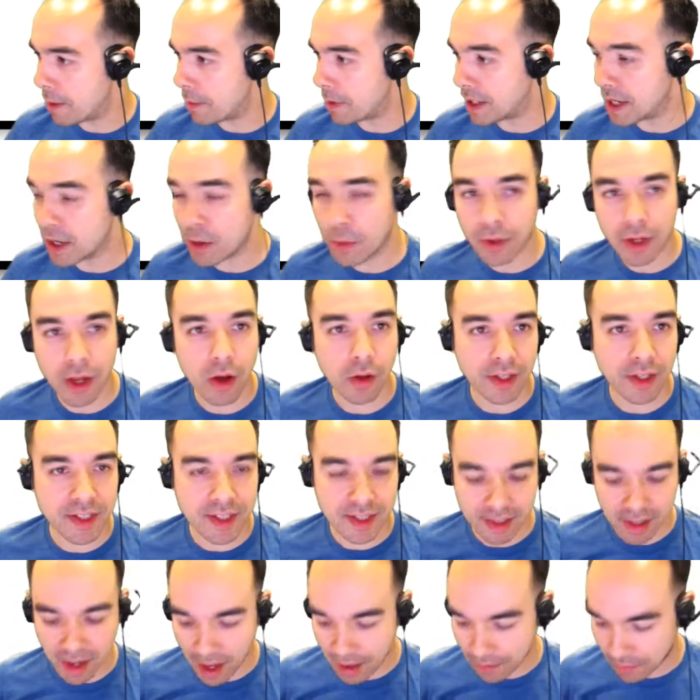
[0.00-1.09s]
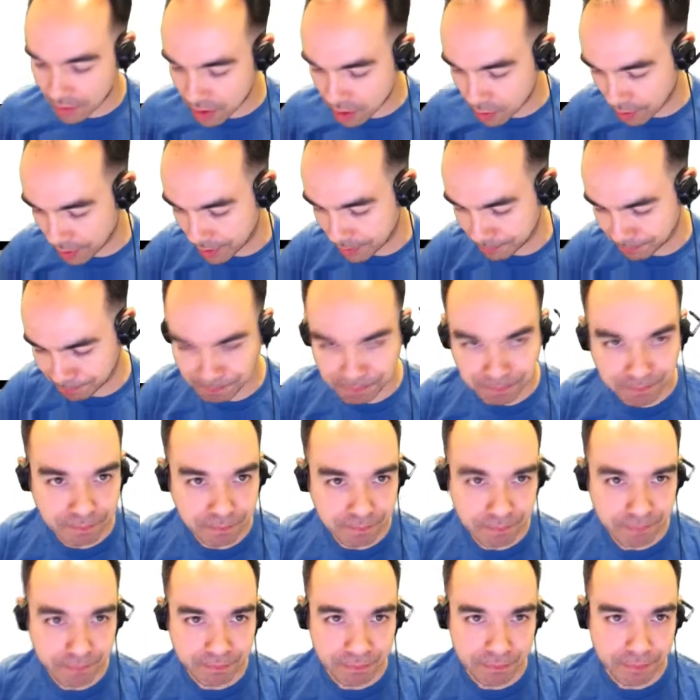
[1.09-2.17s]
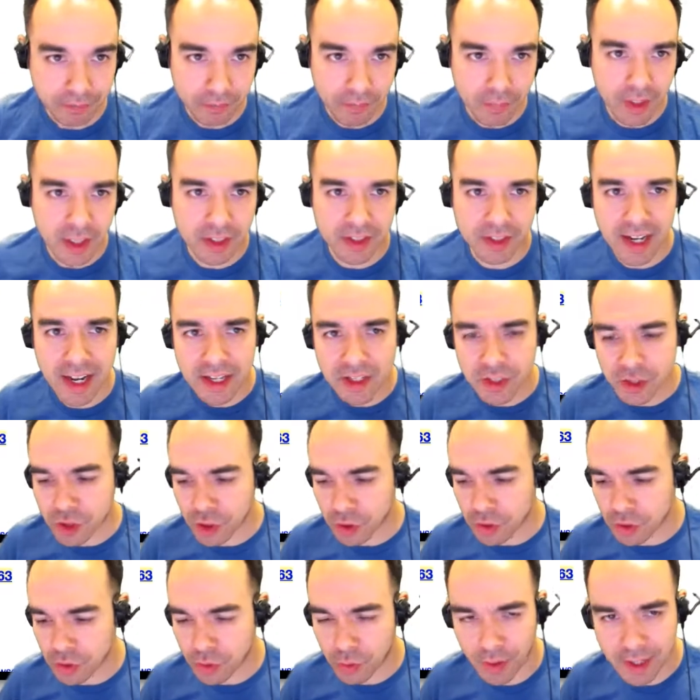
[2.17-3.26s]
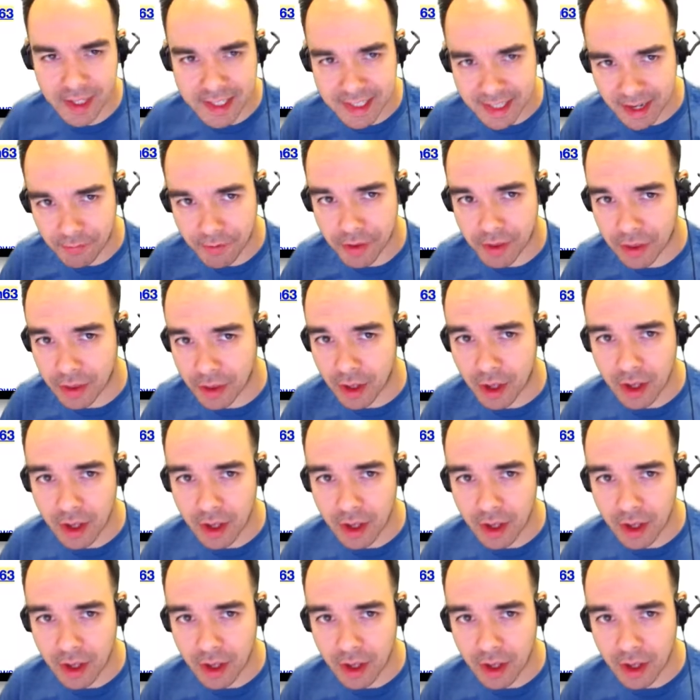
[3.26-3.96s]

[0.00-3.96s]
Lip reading: But here we go. Let's dive into it. Today is June 27th.